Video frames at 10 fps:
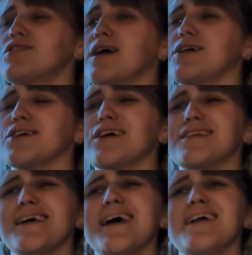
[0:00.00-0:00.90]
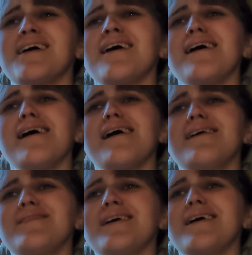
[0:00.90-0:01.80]
treasures in
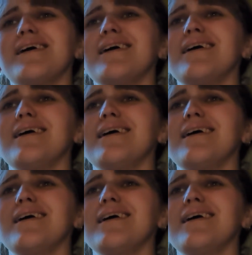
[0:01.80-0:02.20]
heaven.